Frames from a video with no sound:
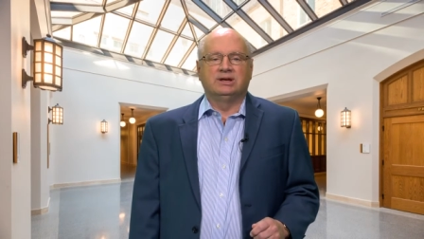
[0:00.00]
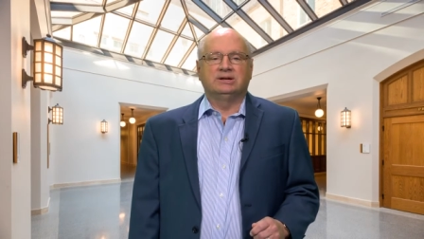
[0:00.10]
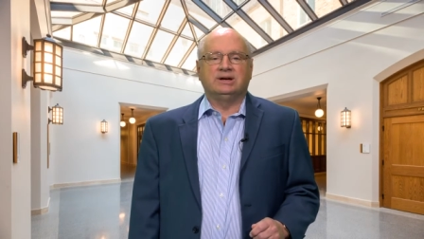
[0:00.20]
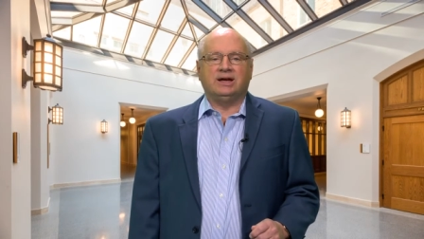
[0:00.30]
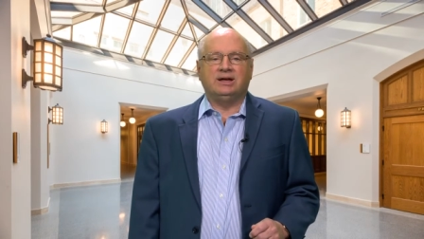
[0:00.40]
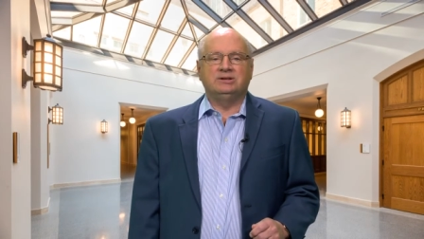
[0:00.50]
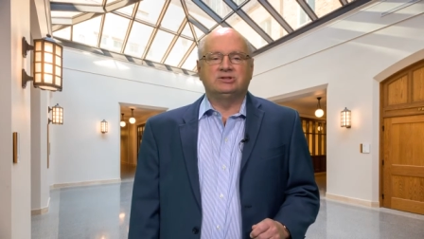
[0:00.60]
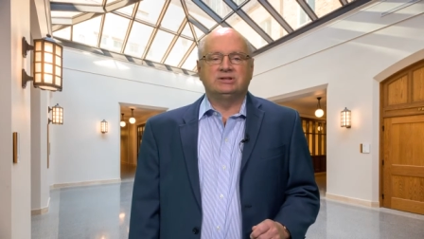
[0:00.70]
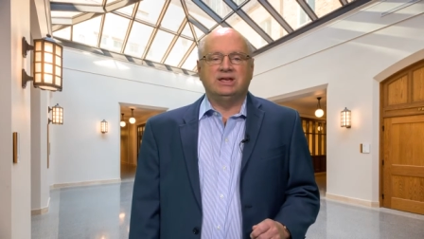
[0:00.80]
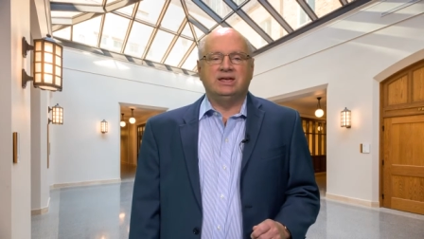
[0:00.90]
God's
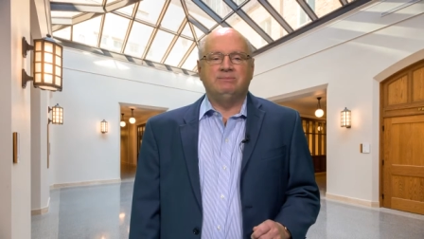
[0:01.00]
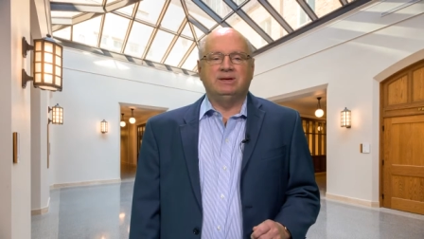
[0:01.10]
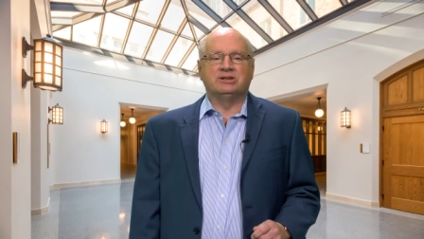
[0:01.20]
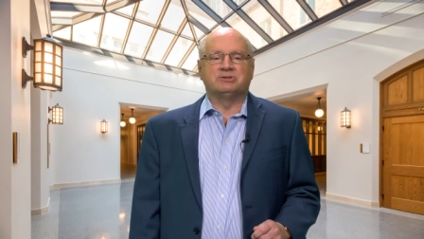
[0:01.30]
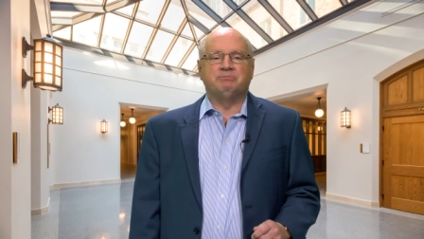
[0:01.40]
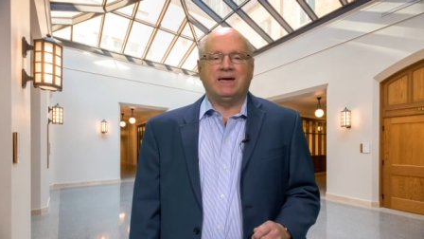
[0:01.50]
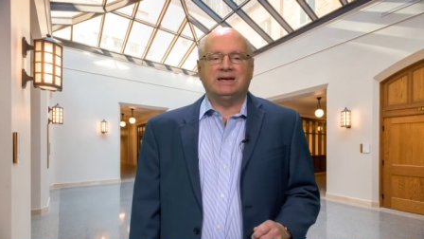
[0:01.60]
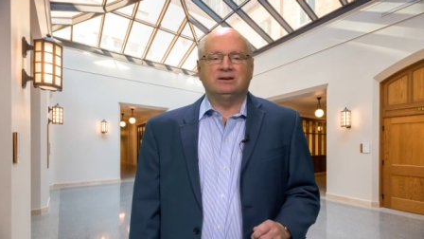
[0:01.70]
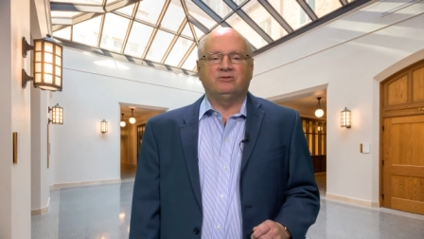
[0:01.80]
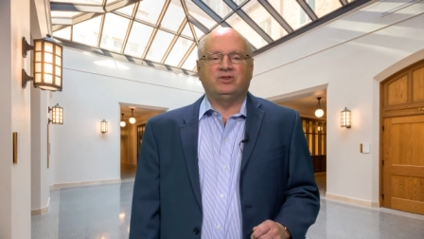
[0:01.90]
name is
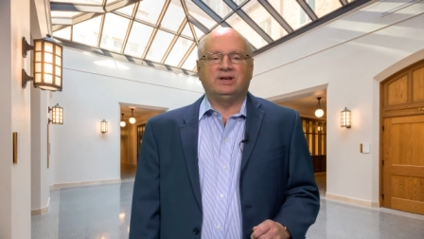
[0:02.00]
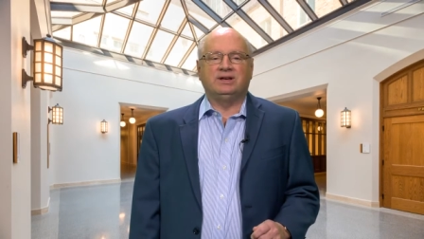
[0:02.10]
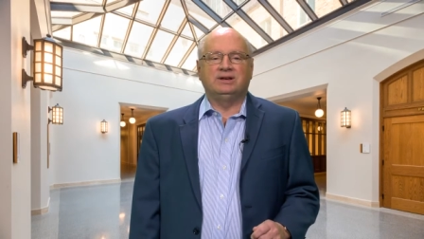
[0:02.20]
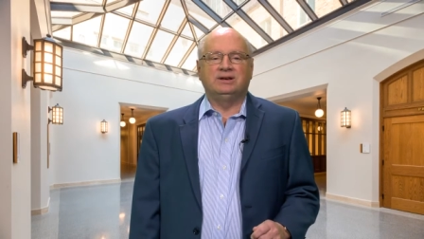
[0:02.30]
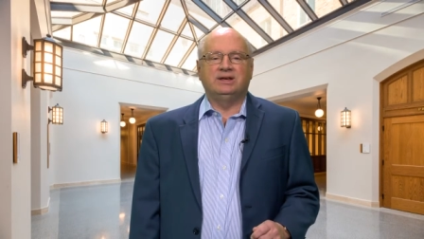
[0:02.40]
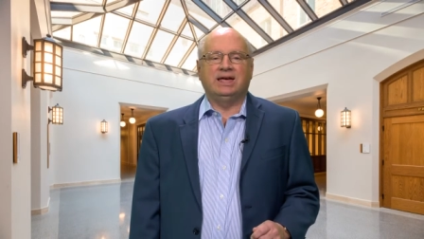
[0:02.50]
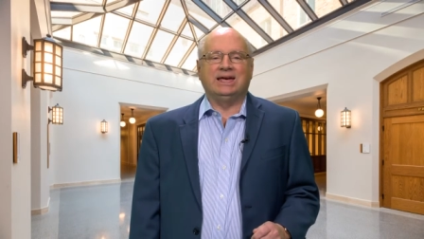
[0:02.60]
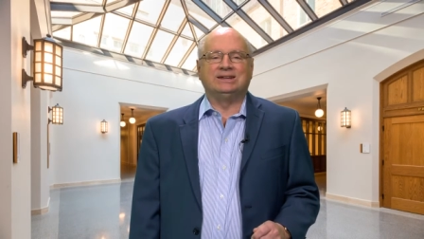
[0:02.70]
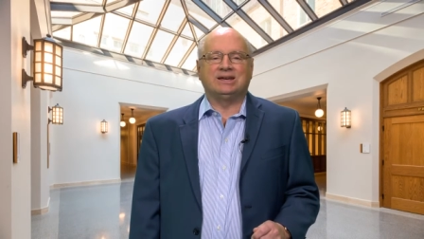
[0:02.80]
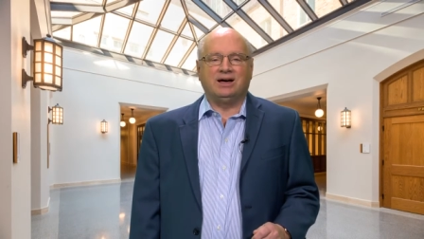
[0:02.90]
magnified
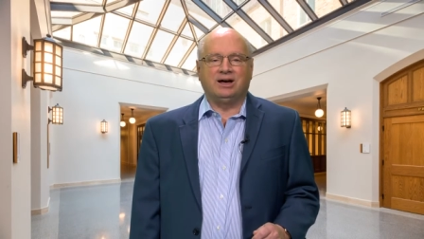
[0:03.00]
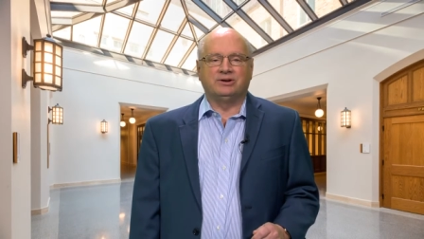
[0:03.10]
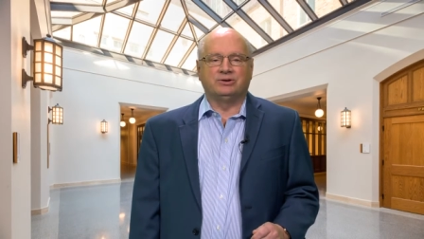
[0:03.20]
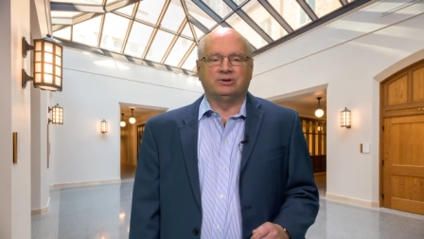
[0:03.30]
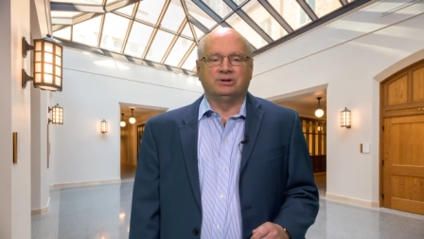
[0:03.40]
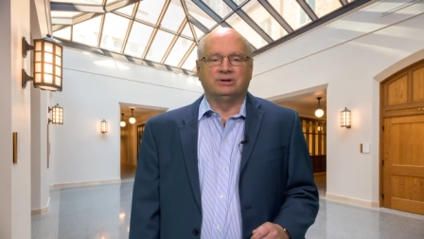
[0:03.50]
and honored."